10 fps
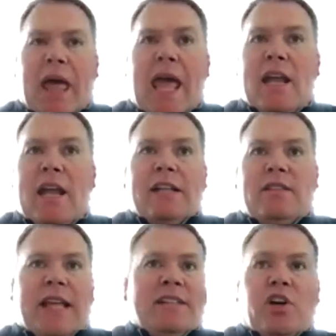And
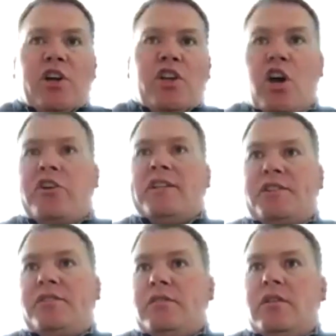that's our
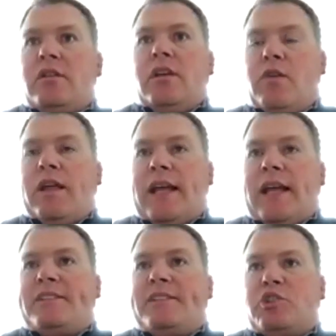youngest.
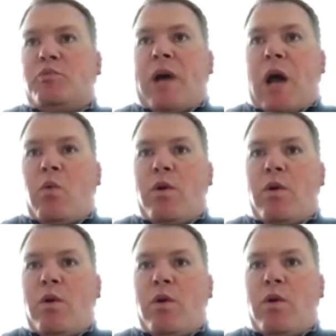That's a spot where we've
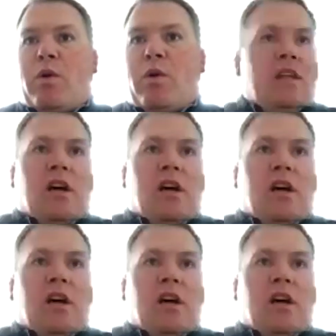got some really young,
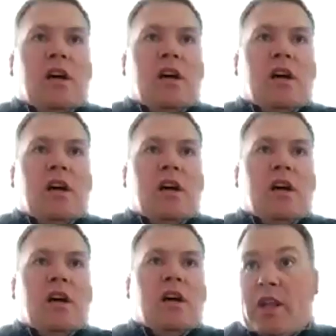talented guys that we
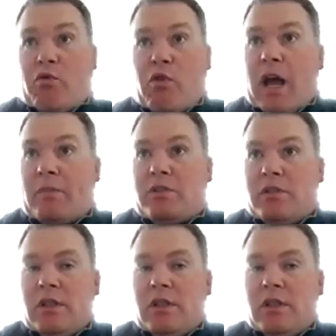want to get reps.